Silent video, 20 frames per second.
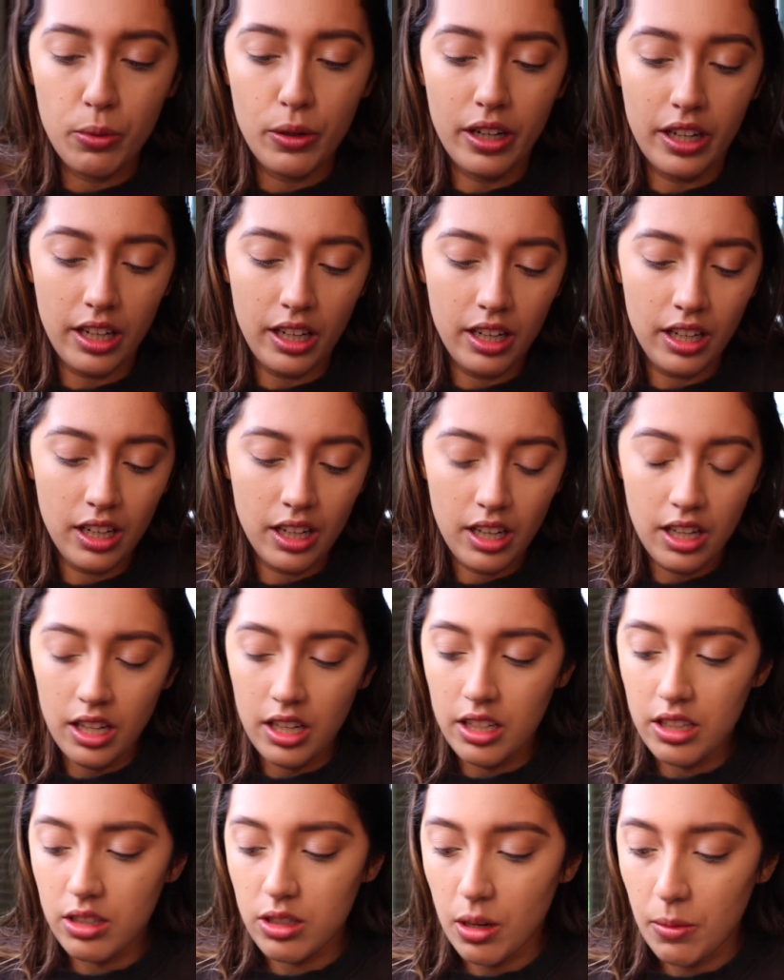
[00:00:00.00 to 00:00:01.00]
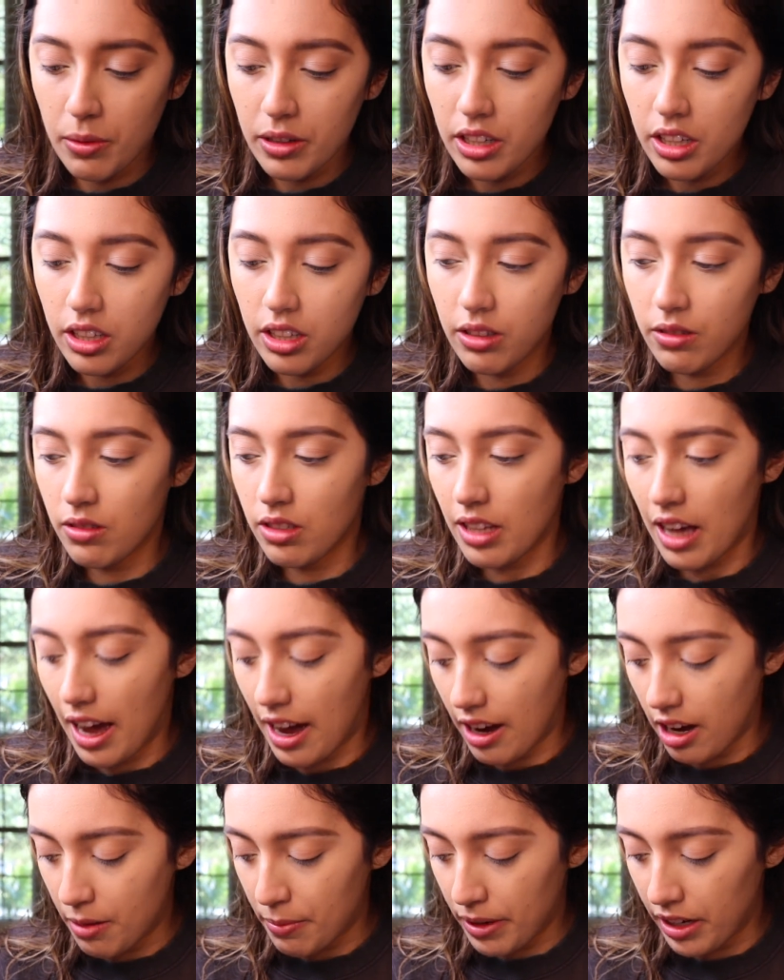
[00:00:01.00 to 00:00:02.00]
pretty. So I'm gonna use
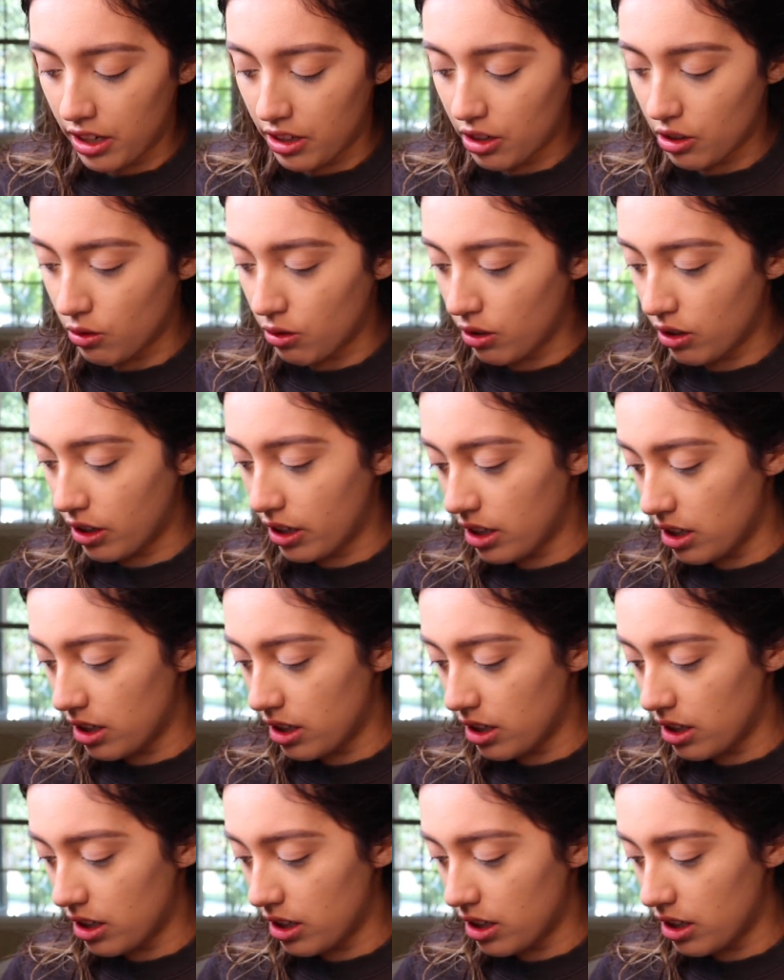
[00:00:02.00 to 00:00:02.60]
that on my inner corner